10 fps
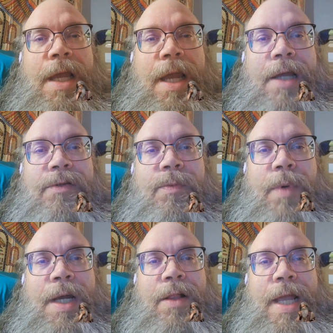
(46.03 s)
as
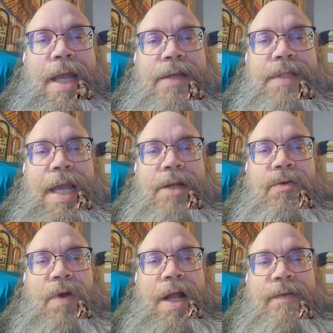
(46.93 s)
well as
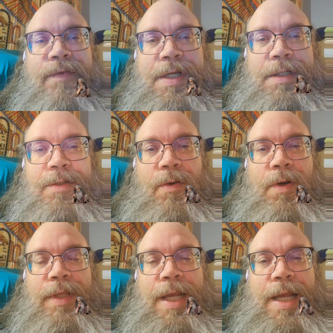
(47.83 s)
Androchfin,
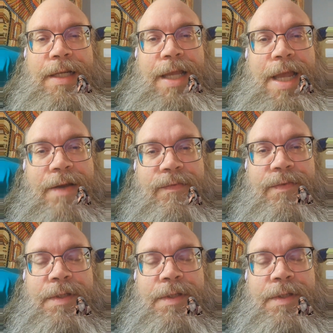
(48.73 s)
or the ADF,